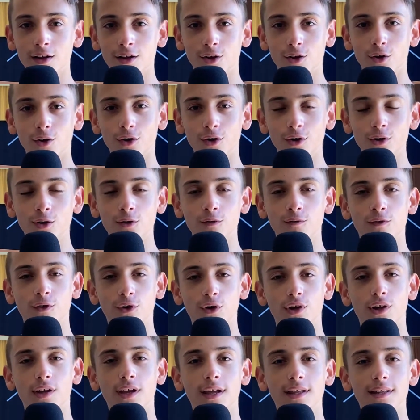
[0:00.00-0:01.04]
going to
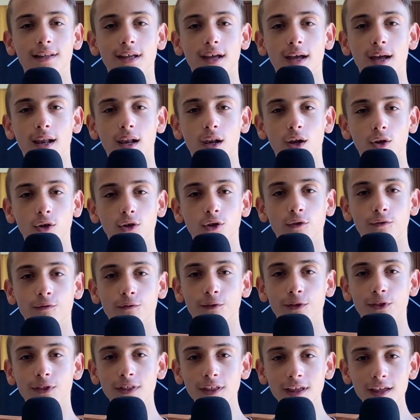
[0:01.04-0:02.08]
forget a lot of
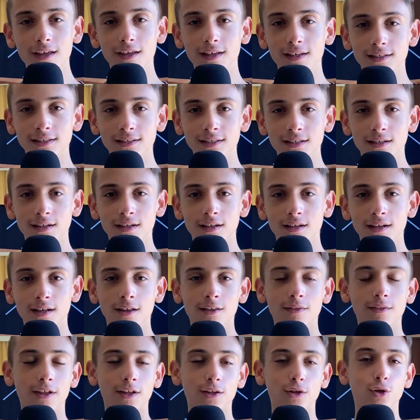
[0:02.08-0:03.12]
things
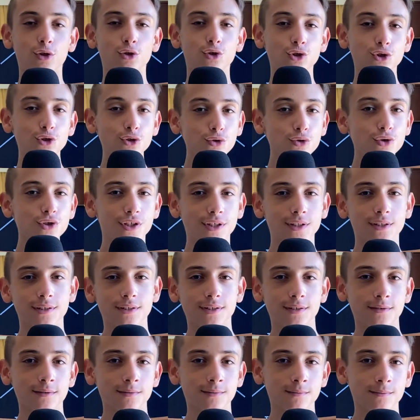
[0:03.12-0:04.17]
that you
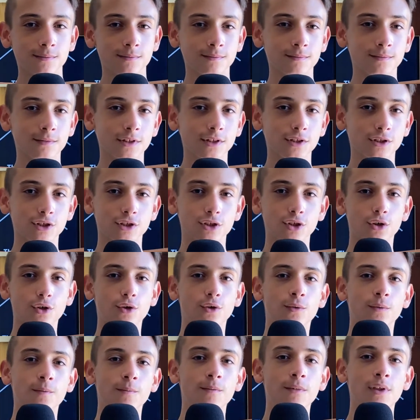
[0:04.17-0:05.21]
shouldn't.
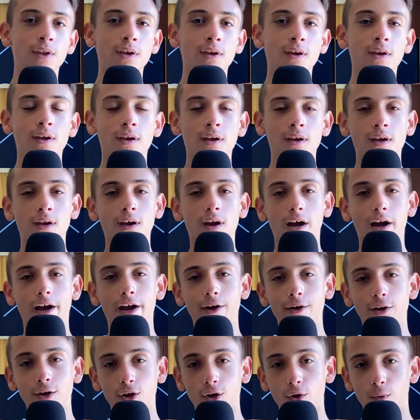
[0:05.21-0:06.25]
So
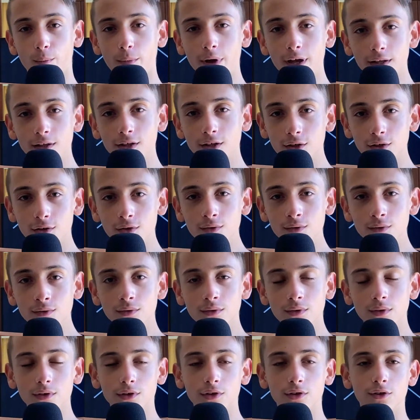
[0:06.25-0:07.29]
I recommend you
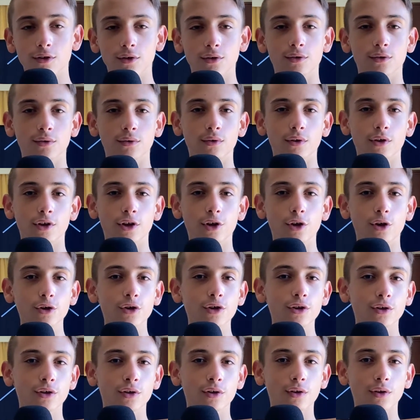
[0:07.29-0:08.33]
to
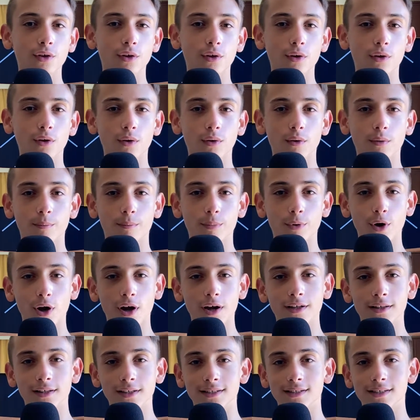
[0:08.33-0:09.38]
not
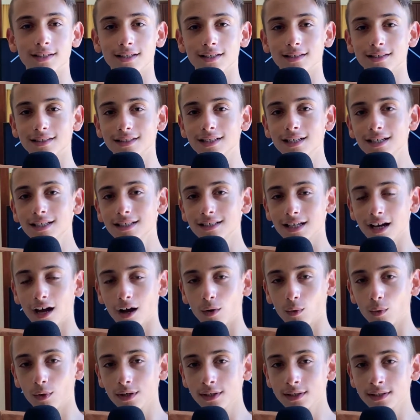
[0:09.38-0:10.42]
practice 6
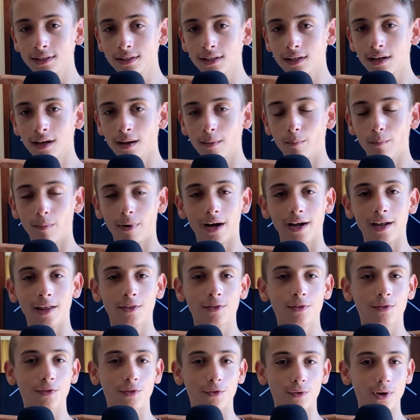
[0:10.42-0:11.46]
hours by
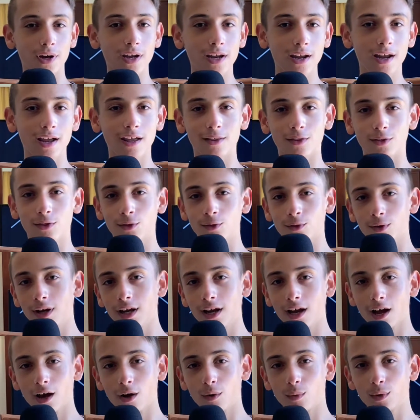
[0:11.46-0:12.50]
3 and
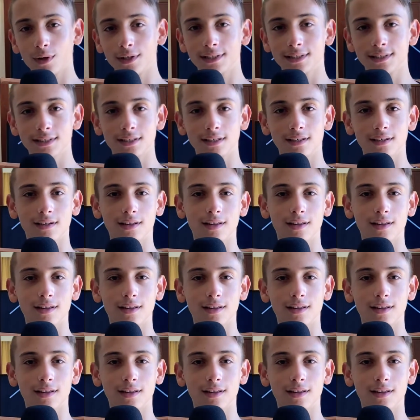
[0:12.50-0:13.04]
3 hours